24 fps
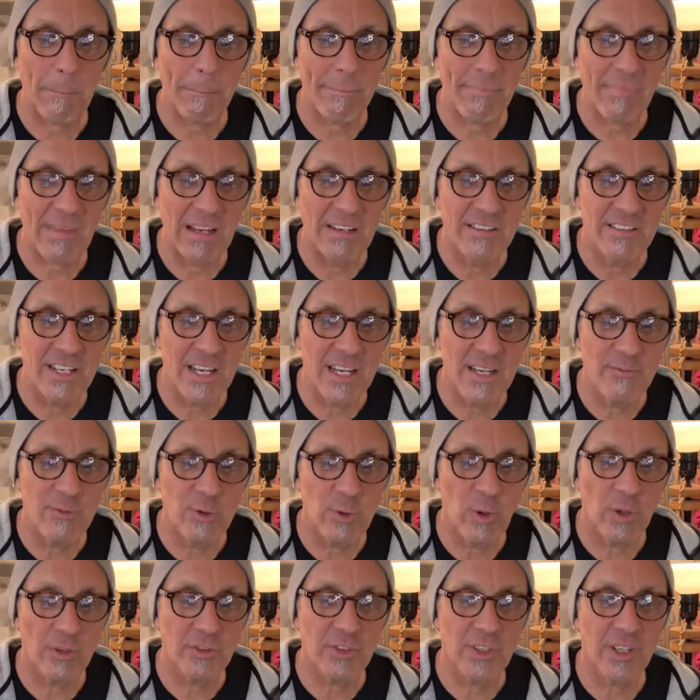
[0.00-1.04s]
Dave, you
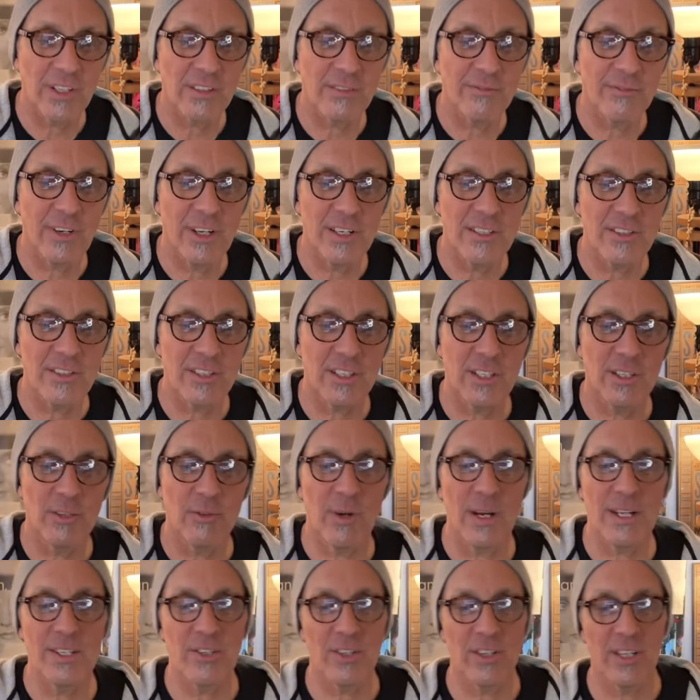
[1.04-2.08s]
also got the Pfizer.
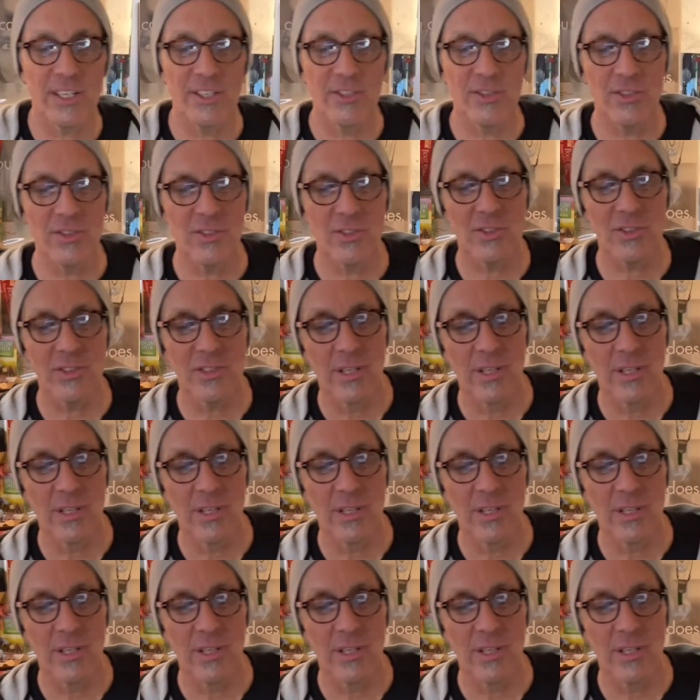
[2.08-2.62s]
Congratulations.